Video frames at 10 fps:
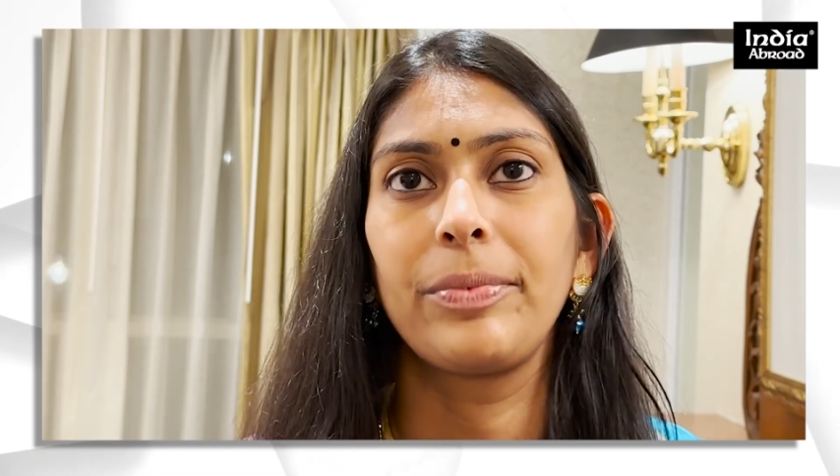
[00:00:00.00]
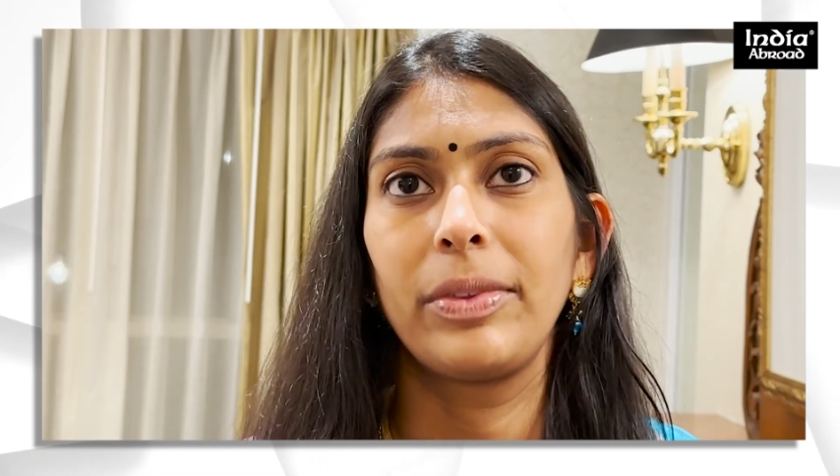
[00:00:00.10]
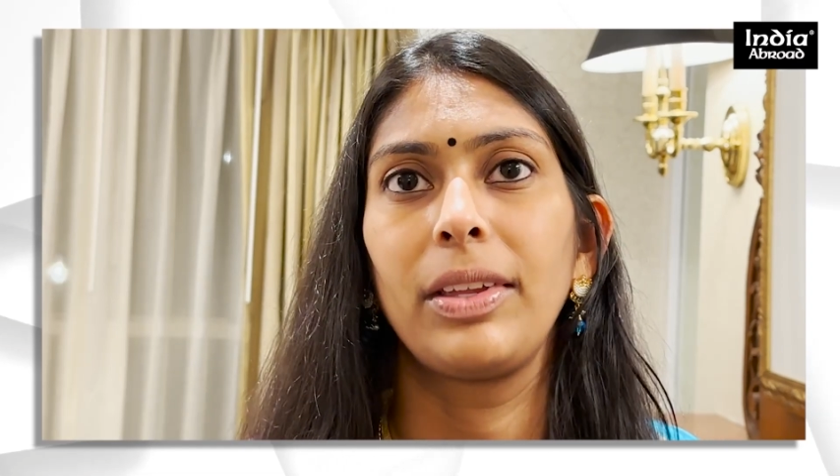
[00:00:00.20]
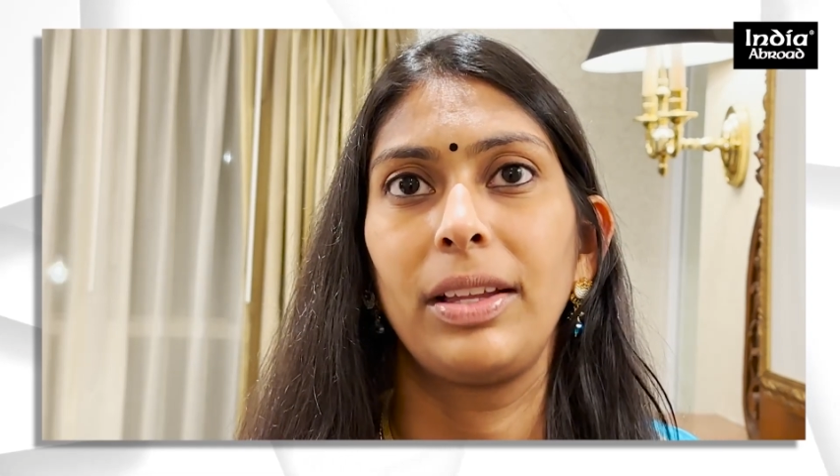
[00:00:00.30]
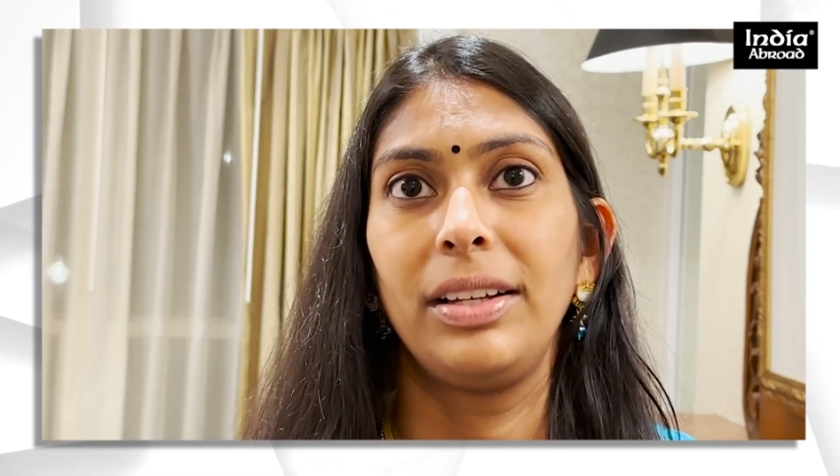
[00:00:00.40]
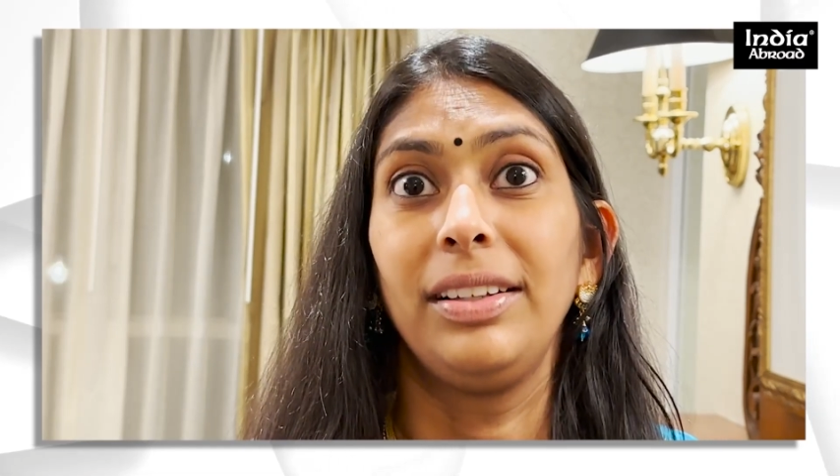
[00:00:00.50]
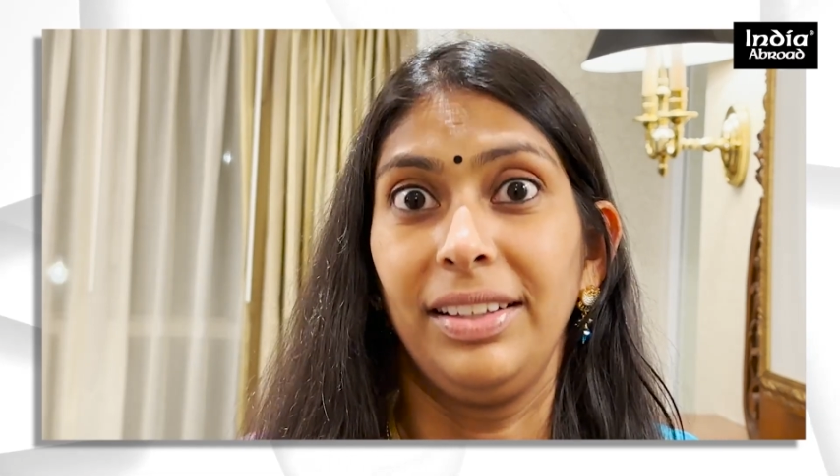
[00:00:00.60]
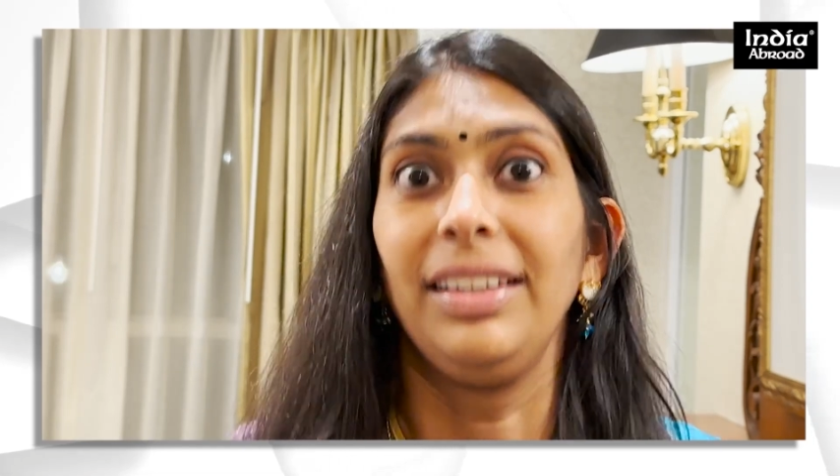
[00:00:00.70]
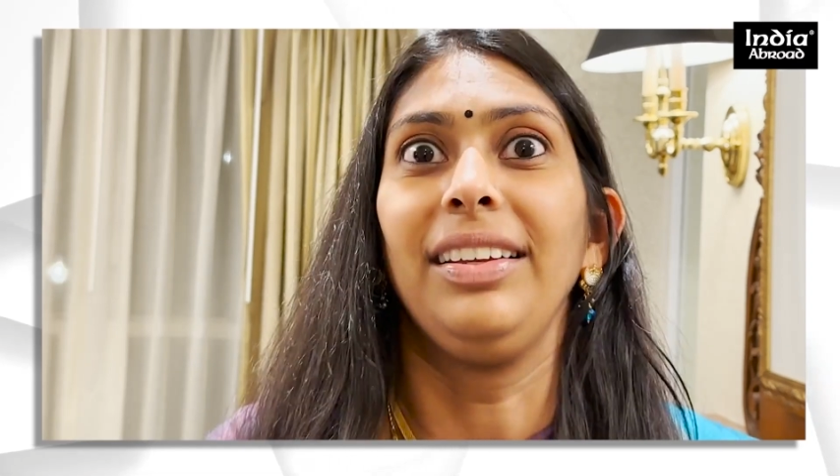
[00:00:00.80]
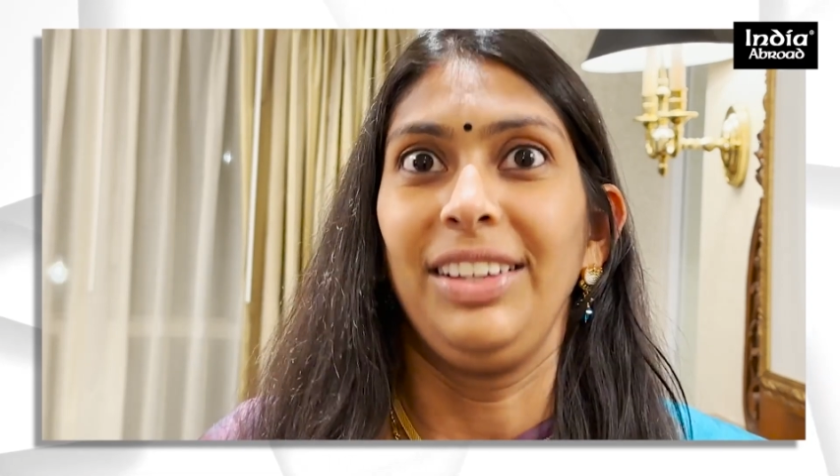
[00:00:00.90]
Thank you
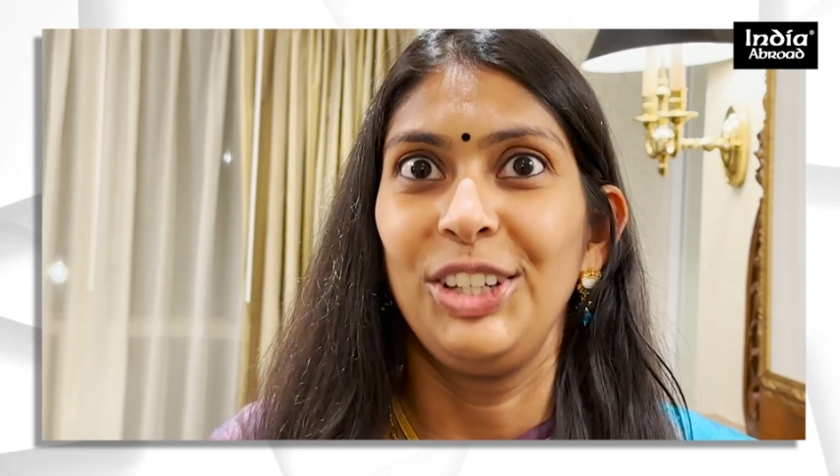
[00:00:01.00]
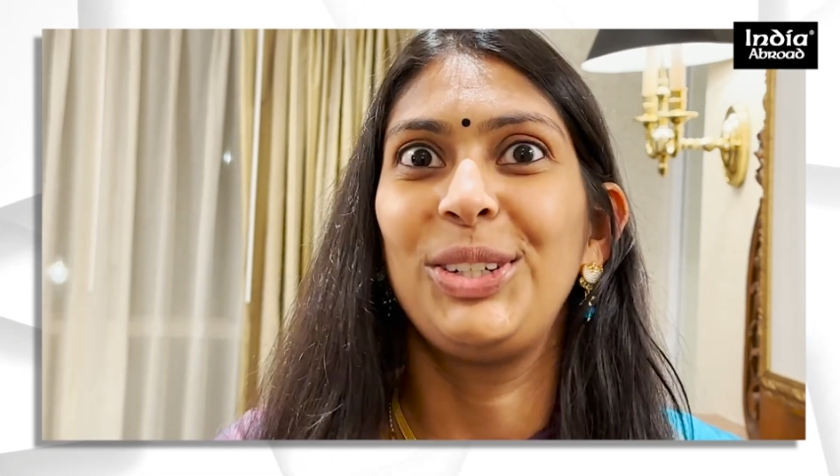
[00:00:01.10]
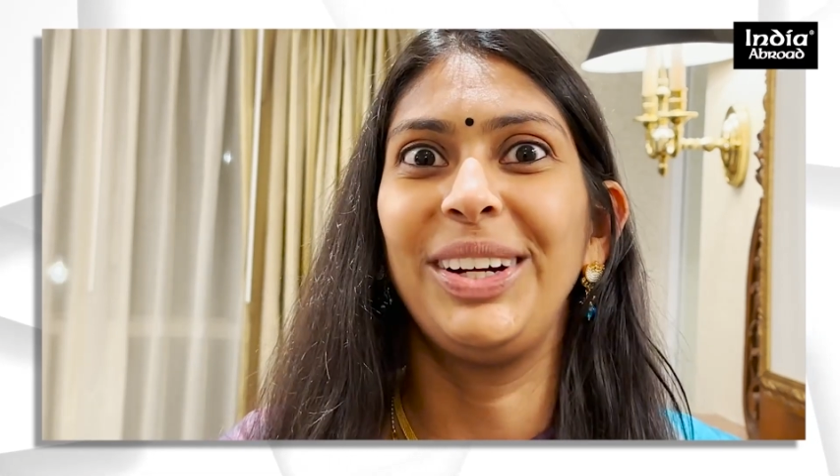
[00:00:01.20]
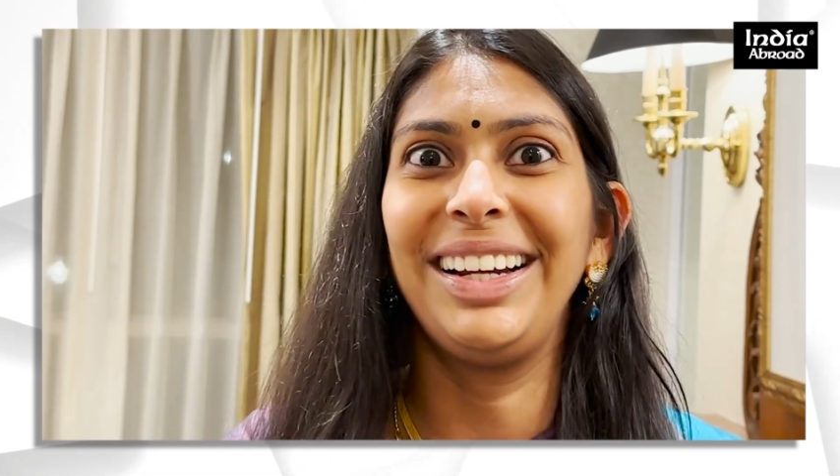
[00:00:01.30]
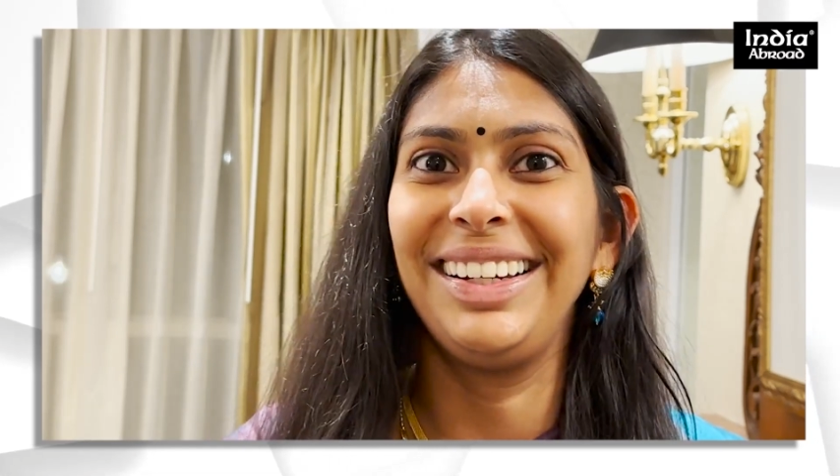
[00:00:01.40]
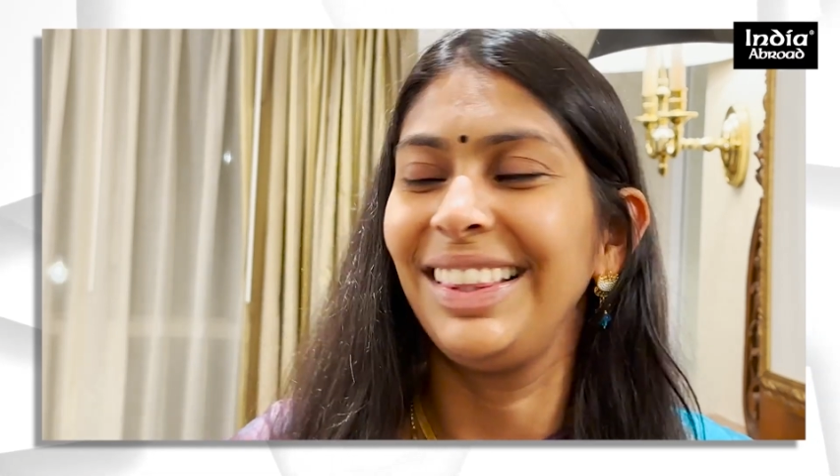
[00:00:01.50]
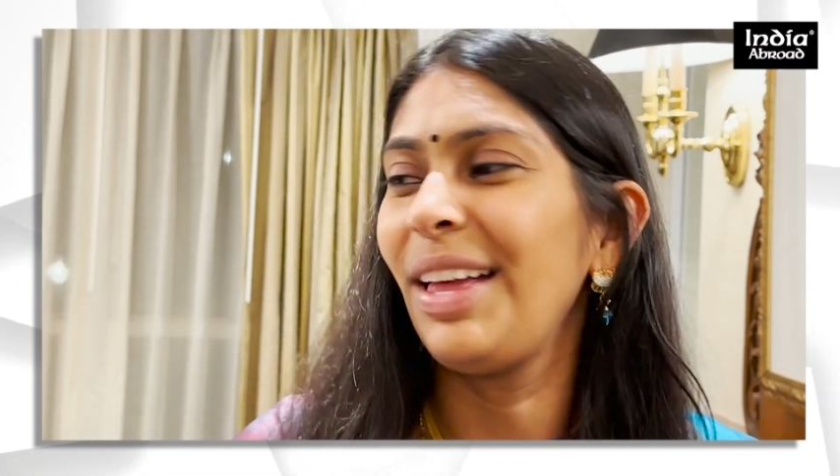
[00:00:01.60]
so much. Sure.